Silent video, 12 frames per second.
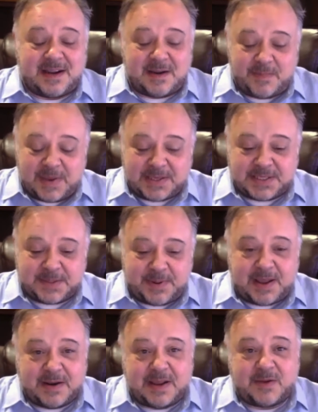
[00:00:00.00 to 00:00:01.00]
based
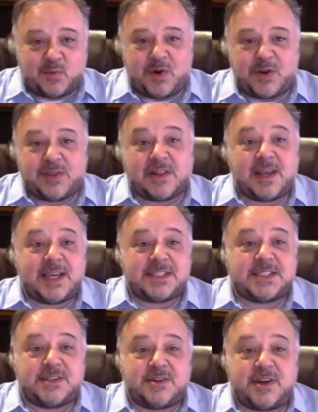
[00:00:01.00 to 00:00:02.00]
upon where the
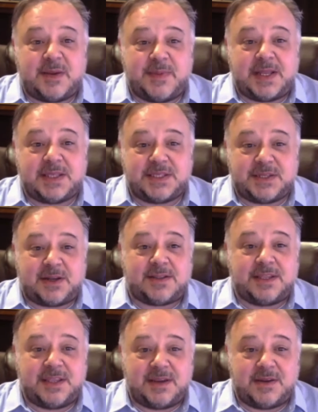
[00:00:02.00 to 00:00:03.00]
licenses are going to be installed
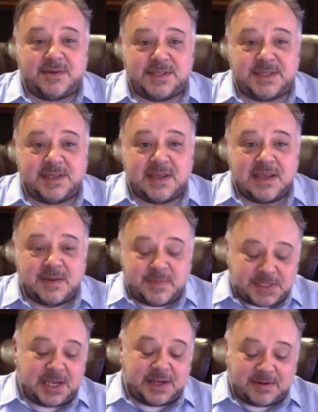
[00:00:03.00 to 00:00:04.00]
and used.
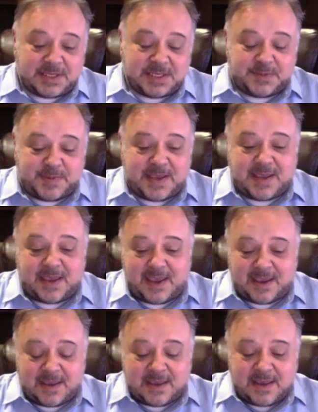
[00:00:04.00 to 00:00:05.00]
But generally
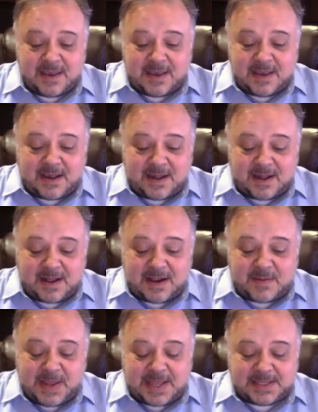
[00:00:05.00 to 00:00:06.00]
speaking,
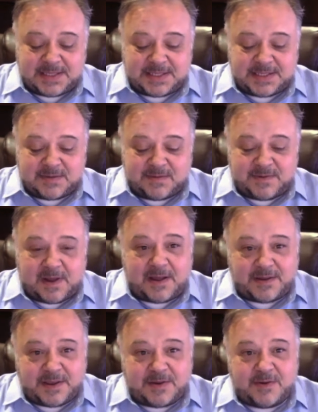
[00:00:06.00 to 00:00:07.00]
it's
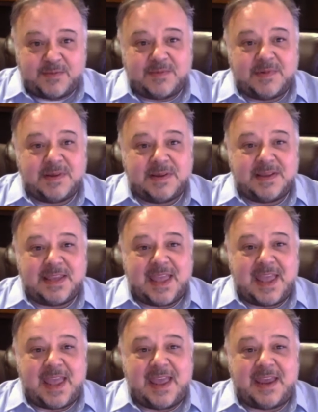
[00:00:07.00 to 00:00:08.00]
volume
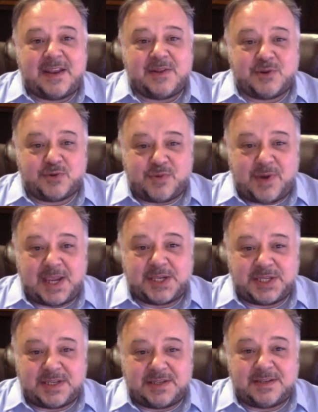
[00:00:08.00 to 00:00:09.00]
and
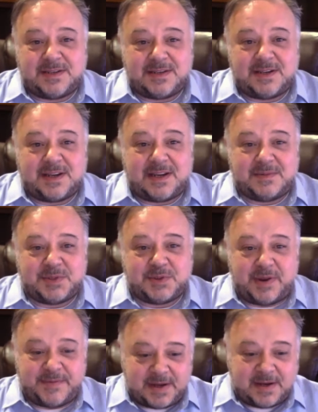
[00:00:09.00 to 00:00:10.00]
duration
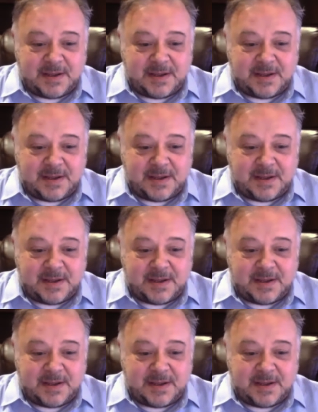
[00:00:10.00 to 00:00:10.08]
driven.